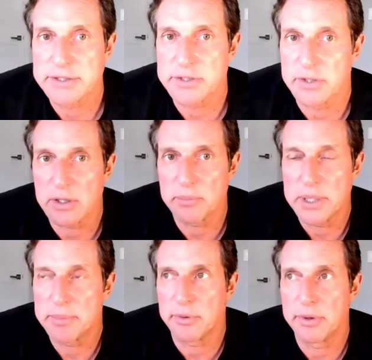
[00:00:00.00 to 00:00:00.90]
So there are
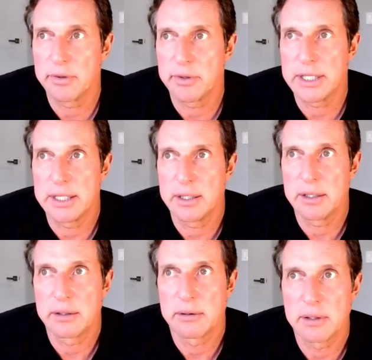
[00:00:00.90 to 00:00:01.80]
people who can
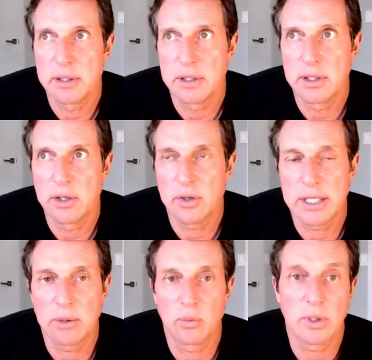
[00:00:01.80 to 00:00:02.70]
who can
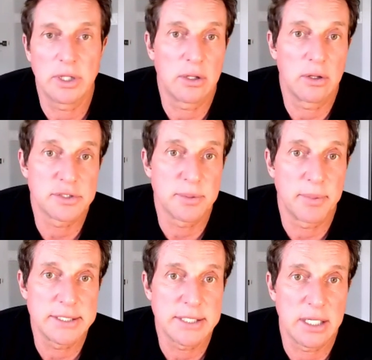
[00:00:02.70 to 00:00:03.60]
eat really close to
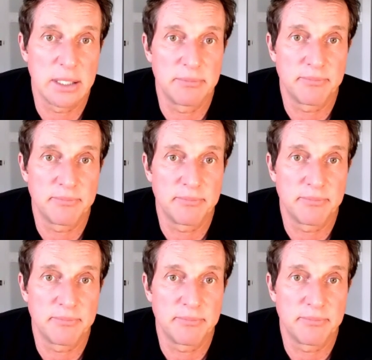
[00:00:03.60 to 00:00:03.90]
bedtime